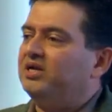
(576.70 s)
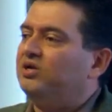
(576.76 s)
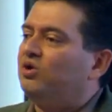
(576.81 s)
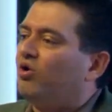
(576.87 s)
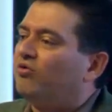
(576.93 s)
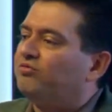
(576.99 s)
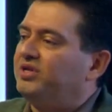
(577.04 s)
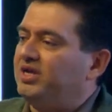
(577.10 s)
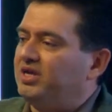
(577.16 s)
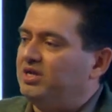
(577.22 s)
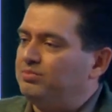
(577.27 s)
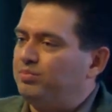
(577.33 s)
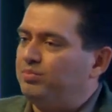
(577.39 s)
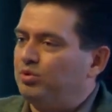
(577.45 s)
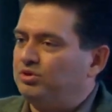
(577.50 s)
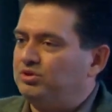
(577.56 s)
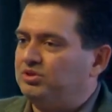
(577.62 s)
of the
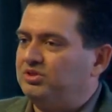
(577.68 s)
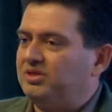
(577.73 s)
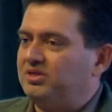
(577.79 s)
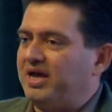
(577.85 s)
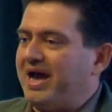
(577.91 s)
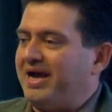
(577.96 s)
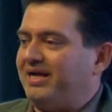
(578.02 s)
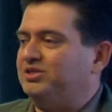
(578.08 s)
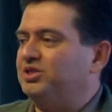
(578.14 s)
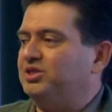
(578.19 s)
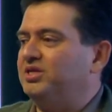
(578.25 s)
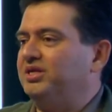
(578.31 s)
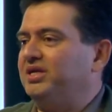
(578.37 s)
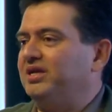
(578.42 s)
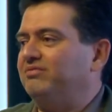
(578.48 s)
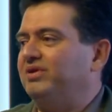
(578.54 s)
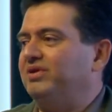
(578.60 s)
inputs actually
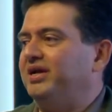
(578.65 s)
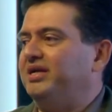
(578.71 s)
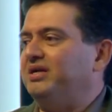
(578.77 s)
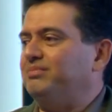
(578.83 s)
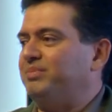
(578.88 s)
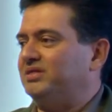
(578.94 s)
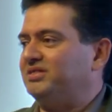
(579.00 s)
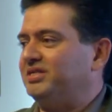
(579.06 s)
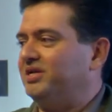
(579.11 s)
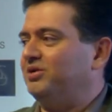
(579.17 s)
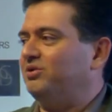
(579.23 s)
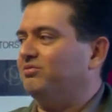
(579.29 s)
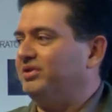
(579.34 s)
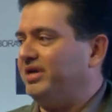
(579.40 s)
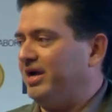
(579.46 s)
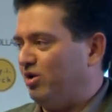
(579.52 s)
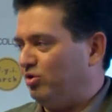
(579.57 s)
give 80% of
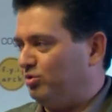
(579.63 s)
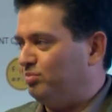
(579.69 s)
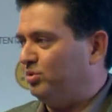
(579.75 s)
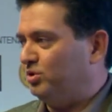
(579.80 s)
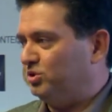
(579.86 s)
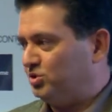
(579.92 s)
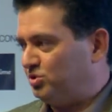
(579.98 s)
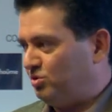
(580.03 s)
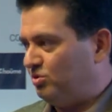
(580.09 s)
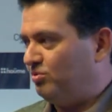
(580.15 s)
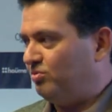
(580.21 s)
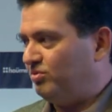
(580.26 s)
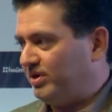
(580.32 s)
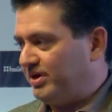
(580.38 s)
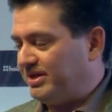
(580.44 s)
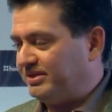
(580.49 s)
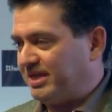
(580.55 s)
the output. So
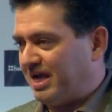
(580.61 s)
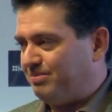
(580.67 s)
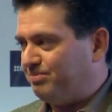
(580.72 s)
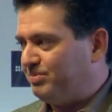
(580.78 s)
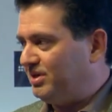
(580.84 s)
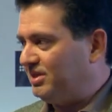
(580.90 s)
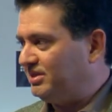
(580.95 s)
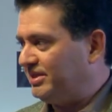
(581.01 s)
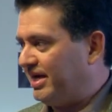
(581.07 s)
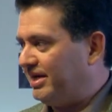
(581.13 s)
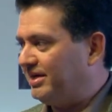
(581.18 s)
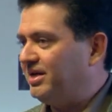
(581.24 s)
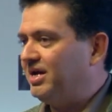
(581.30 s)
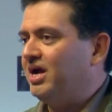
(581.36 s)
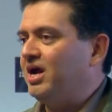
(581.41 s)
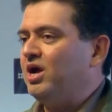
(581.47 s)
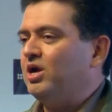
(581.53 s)
an example is that
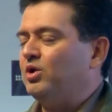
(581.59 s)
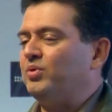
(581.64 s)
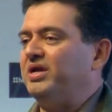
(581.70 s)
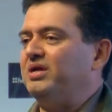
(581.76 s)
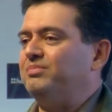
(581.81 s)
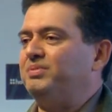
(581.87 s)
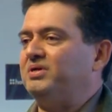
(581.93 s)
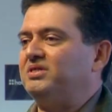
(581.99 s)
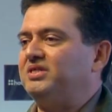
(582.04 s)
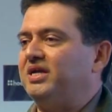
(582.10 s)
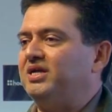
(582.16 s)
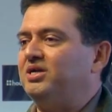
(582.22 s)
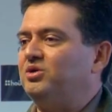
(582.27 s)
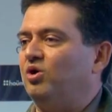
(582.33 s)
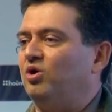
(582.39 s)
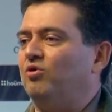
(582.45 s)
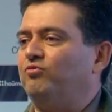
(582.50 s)

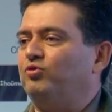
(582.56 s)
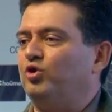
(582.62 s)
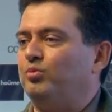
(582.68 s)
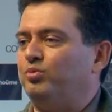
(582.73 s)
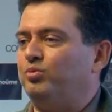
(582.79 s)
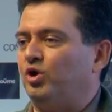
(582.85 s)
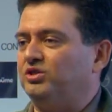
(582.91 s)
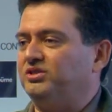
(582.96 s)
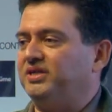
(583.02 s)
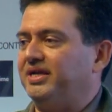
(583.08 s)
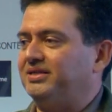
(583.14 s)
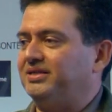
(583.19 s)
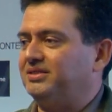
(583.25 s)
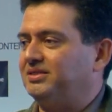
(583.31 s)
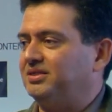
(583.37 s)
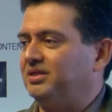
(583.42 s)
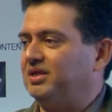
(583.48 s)
20% of your
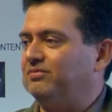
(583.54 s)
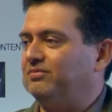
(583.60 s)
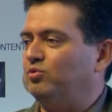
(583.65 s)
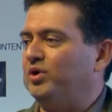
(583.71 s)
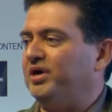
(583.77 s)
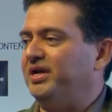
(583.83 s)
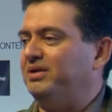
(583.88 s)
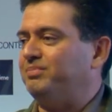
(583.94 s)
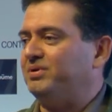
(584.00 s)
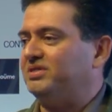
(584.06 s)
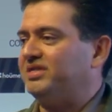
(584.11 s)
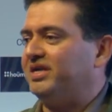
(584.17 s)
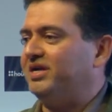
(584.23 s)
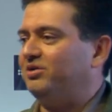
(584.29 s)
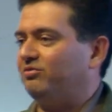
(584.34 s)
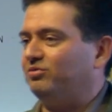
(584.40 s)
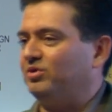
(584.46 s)
projects give you
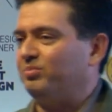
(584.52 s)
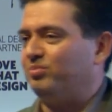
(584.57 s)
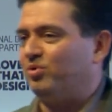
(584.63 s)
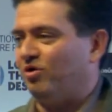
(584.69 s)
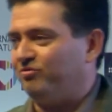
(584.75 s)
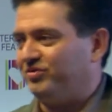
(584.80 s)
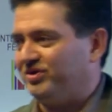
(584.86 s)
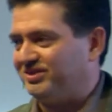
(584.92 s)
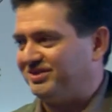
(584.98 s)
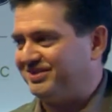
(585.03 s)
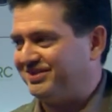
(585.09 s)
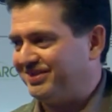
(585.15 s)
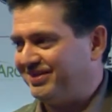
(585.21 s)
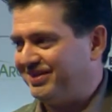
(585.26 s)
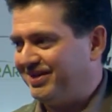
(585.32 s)
80% of the profits.